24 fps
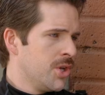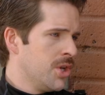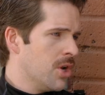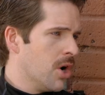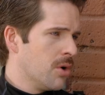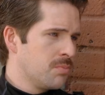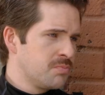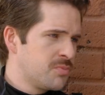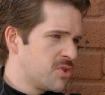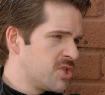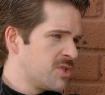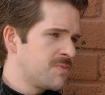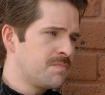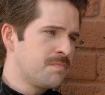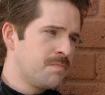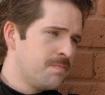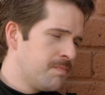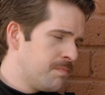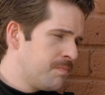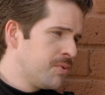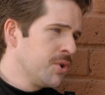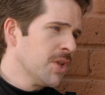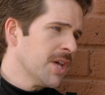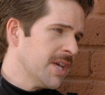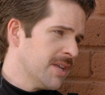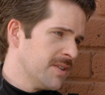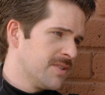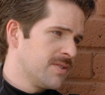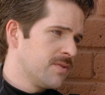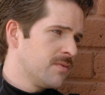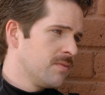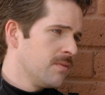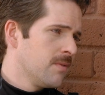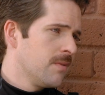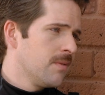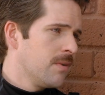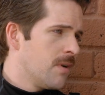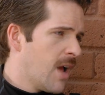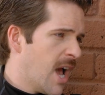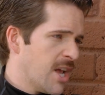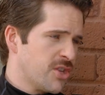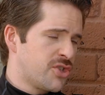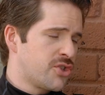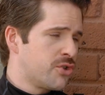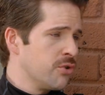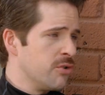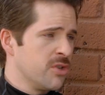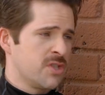You know, just please, as
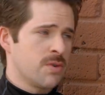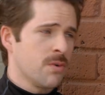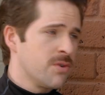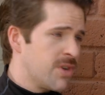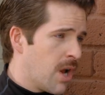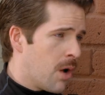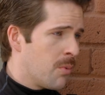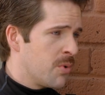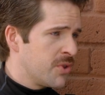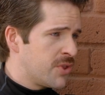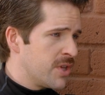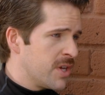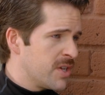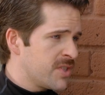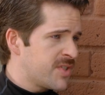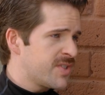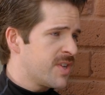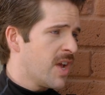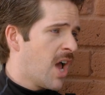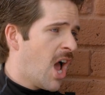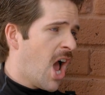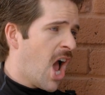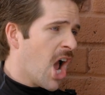soon as we're done with this,